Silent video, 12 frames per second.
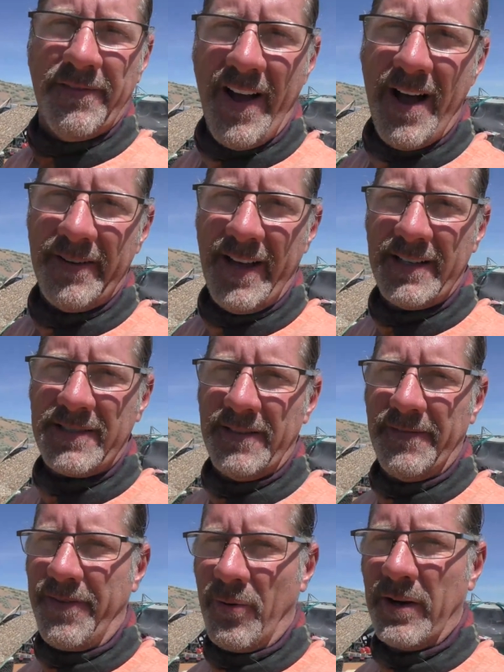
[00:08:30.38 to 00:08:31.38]
and
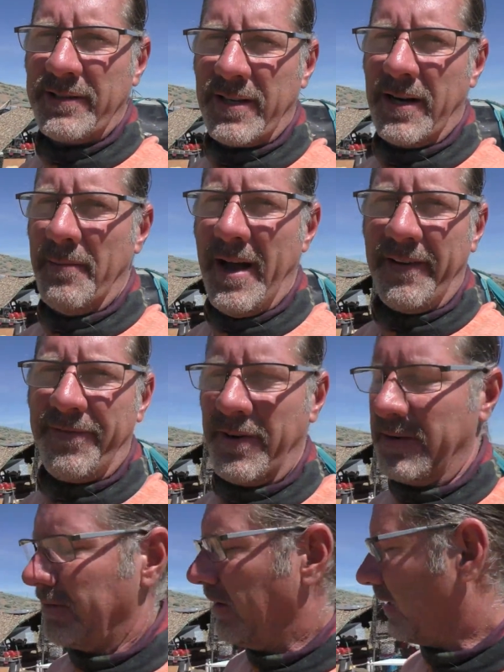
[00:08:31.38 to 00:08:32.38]
foundation for what's gonna make for